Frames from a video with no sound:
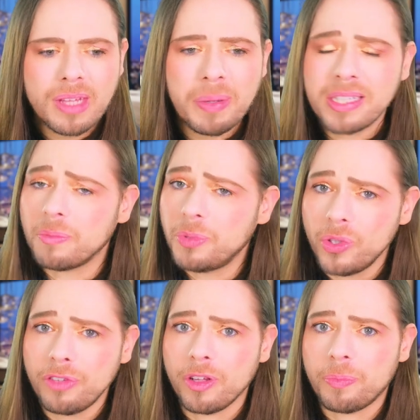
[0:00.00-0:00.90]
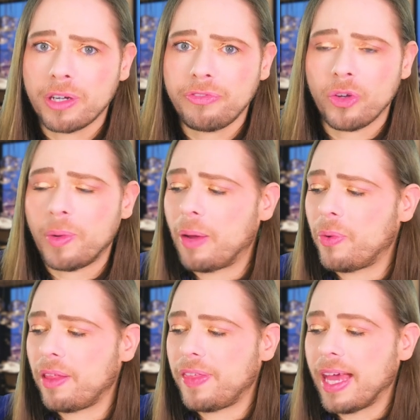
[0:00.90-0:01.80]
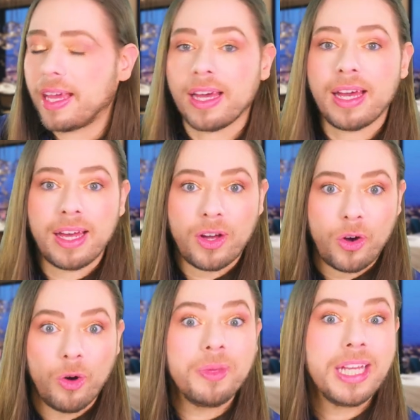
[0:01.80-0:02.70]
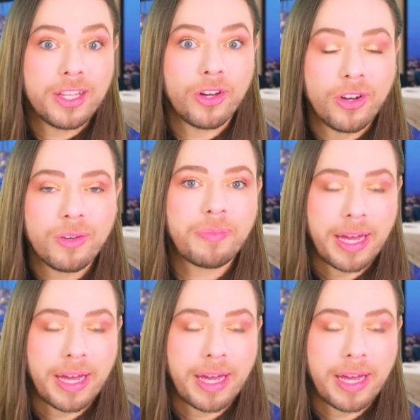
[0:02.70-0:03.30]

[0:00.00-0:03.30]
but it's a beautiful perfume, and I want to thank uh, Eaumilio.